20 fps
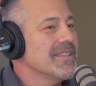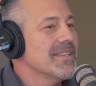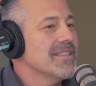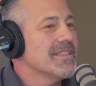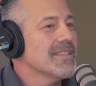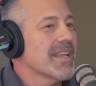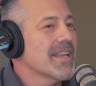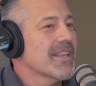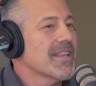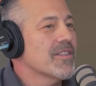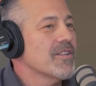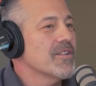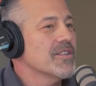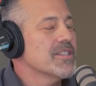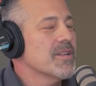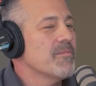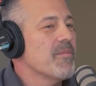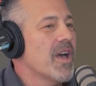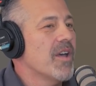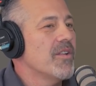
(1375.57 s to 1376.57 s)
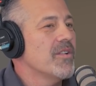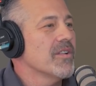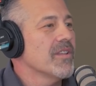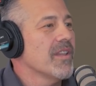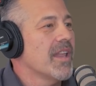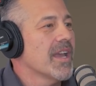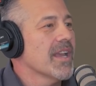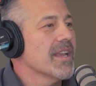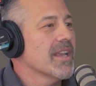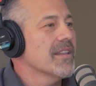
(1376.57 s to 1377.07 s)
It's like there's some
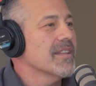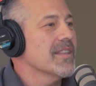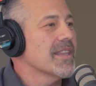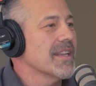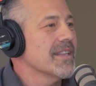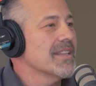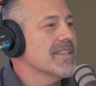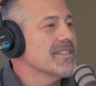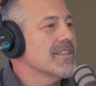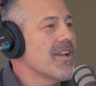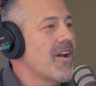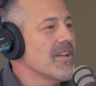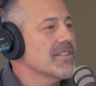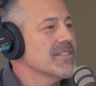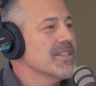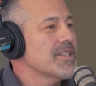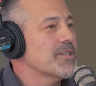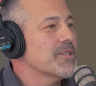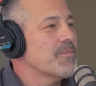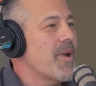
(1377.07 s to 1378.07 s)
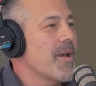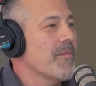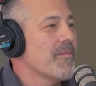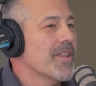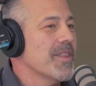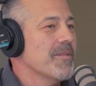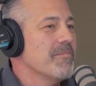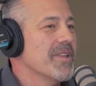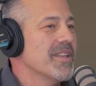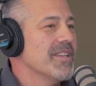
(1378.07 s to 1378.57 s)
underlying thing that's causing this problem.
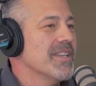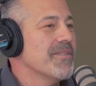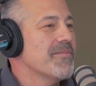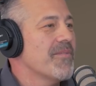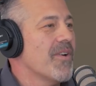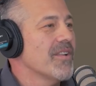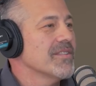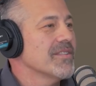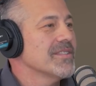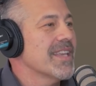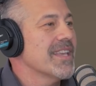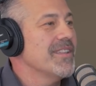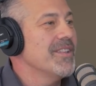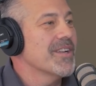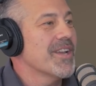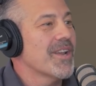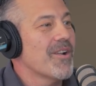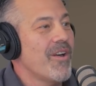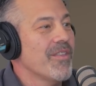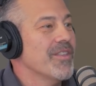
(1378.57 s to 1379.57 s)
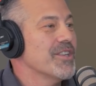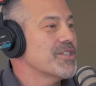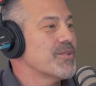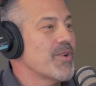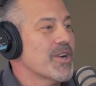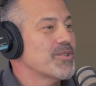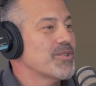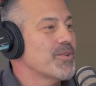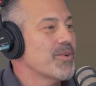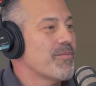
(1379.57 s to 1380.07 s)
When the building falls, they look at all the
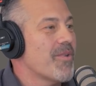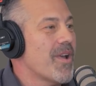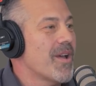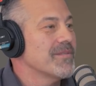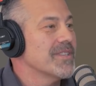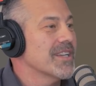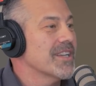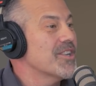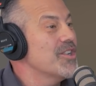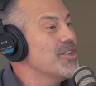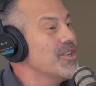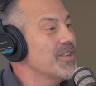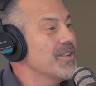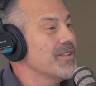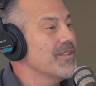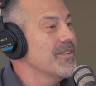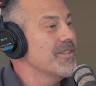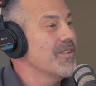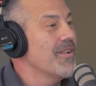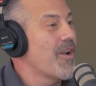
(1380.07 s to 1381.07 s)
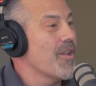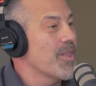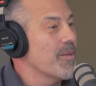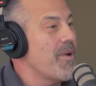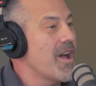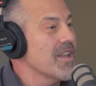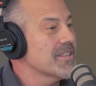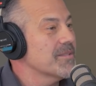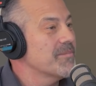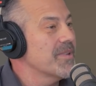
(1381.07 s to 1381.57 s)
structural problems that are the
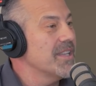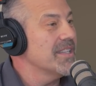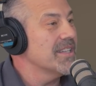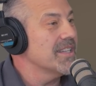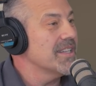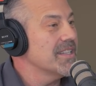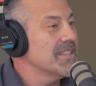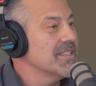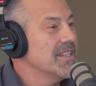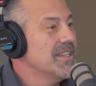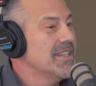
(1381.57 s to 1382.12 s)
possibilities.